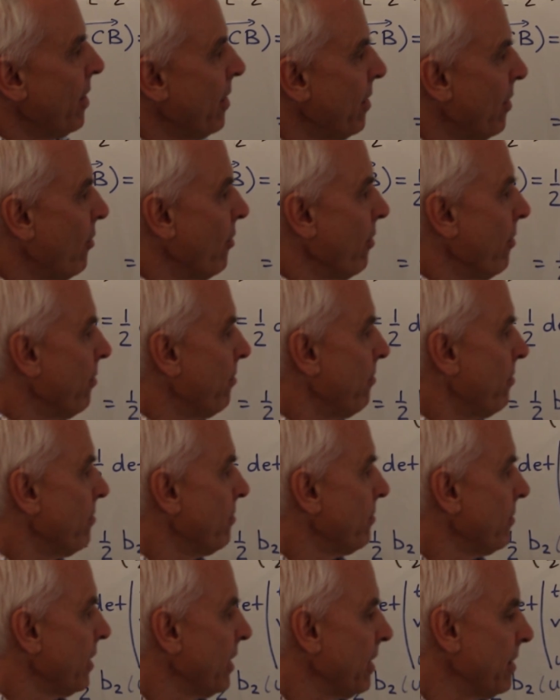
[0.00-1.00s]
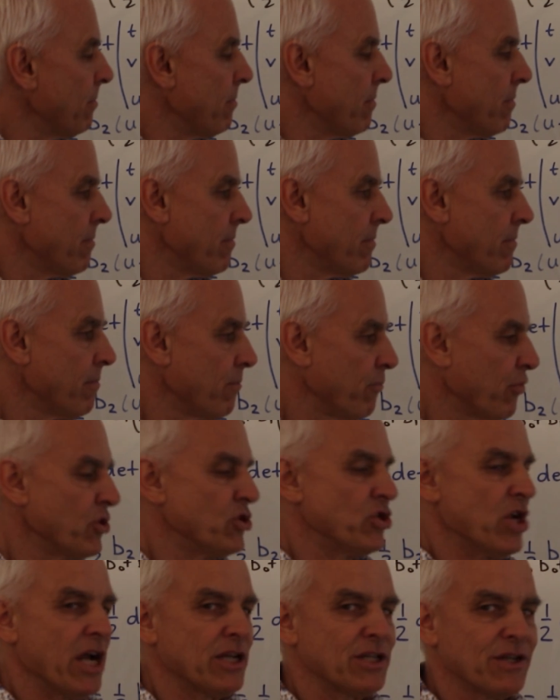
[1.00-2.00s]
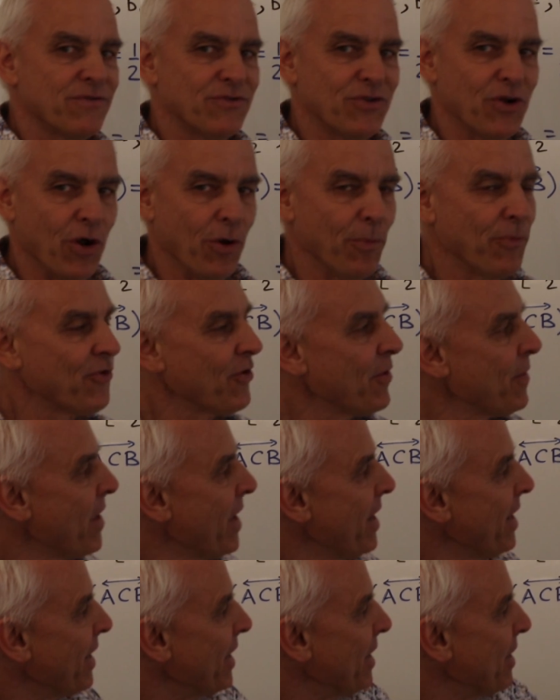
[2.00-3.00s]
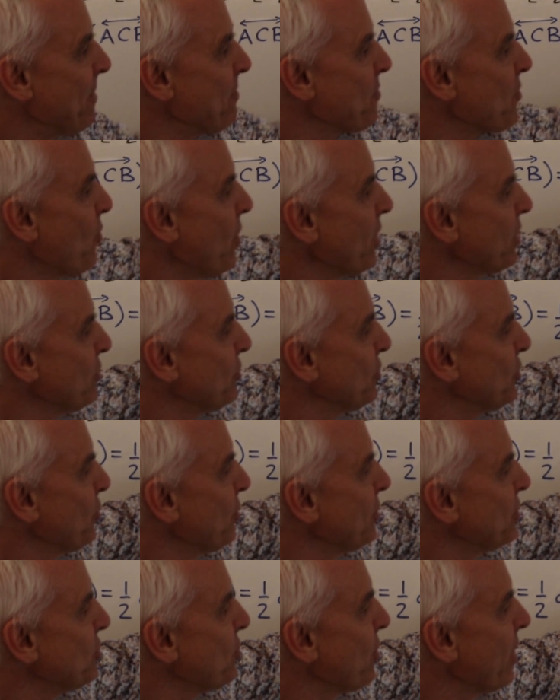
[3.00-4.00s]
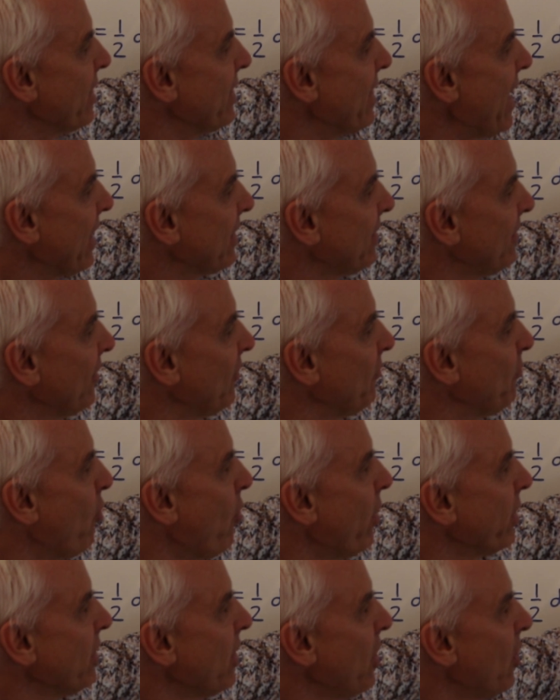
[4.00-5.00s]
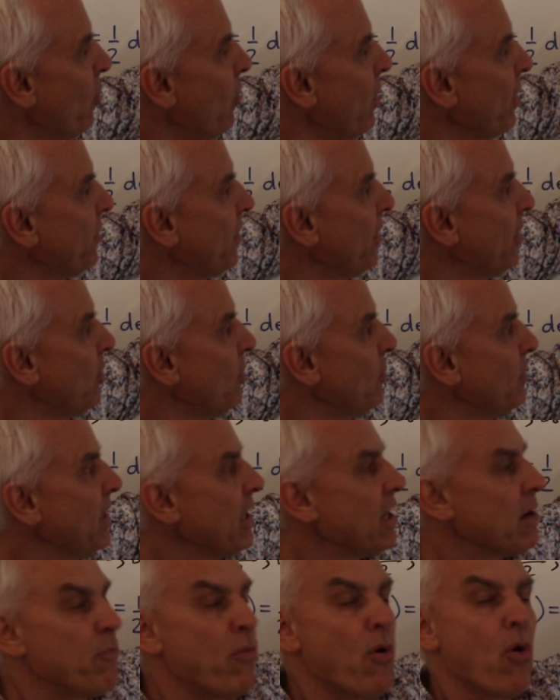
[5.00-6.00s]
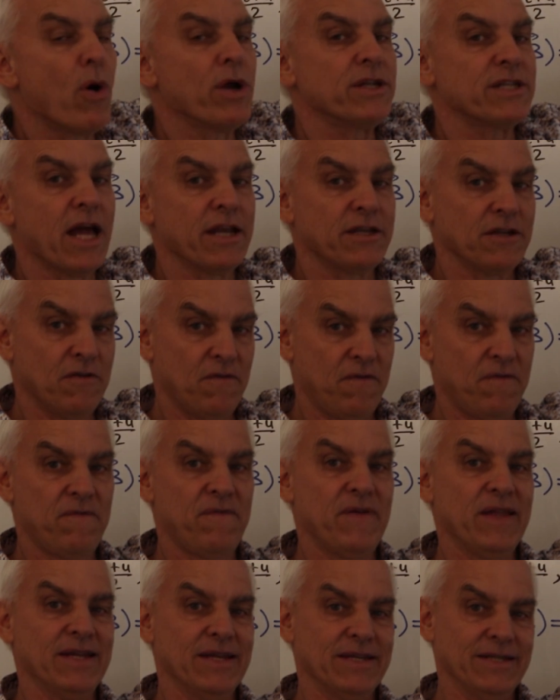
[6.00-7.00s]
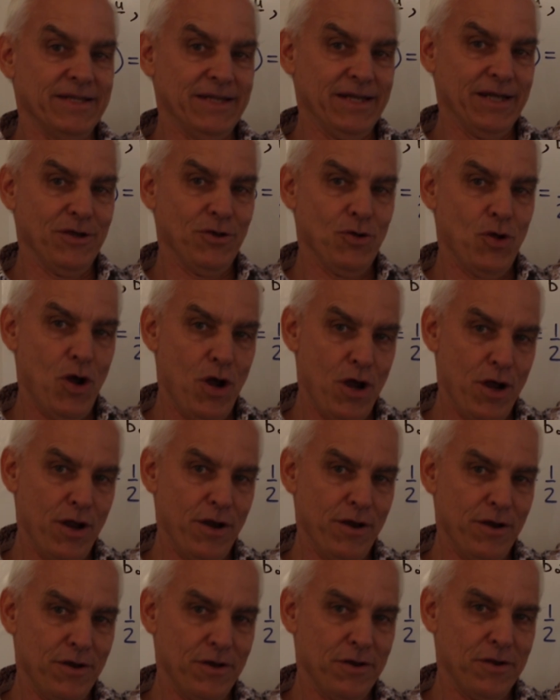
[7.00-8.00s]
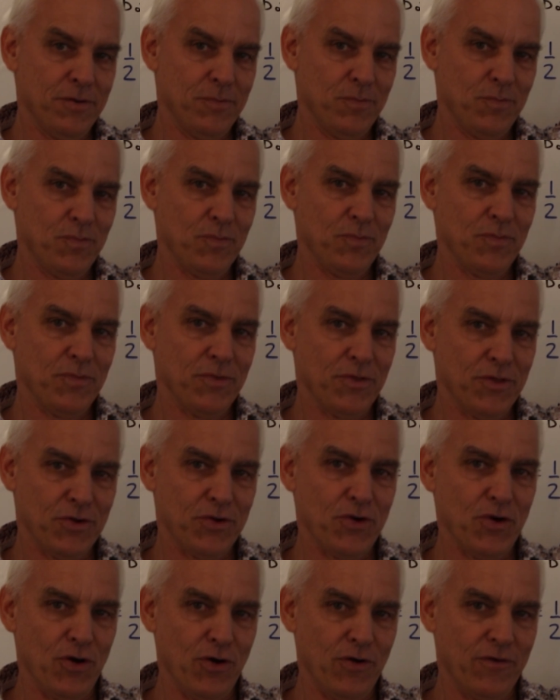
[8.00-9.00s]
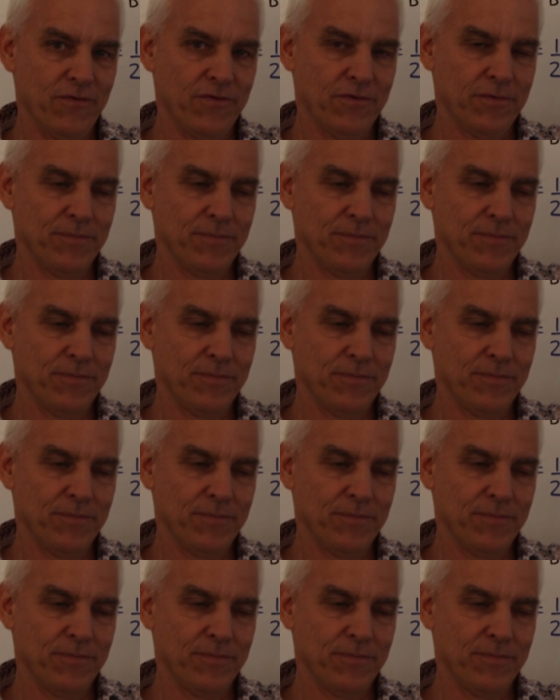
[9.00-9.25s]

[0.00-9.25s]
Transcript: Or in projective terms, what you do is you connect this point with the unique point at infinity on the curve.